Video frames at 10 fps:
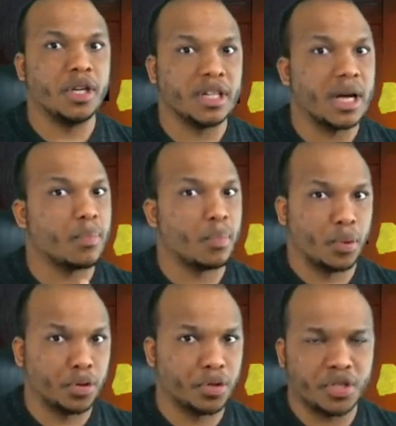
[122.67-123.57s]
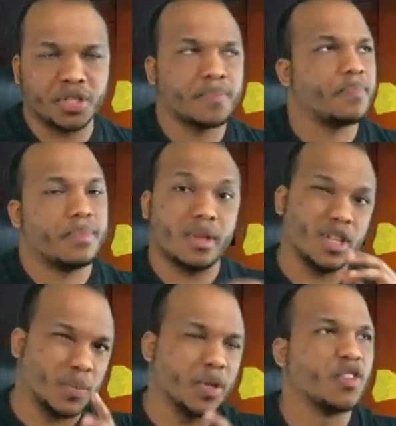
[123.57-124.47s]
killer perks.
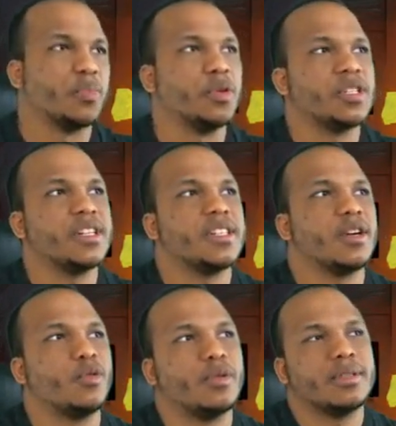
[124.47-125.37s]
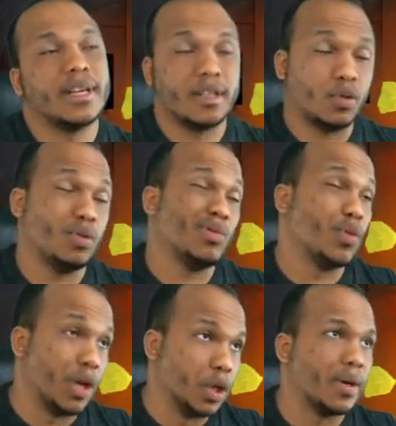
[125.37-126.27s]
And speaking of perks, let's take a
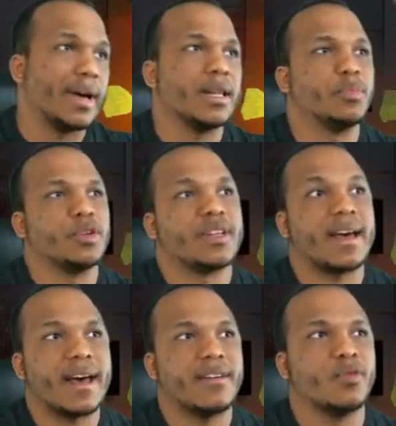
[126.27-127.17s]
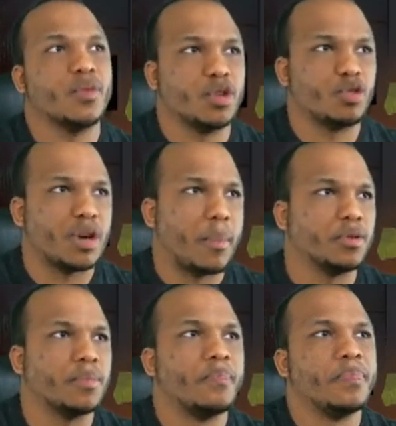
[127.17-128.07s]
quick look at the perks I have with the Trapper.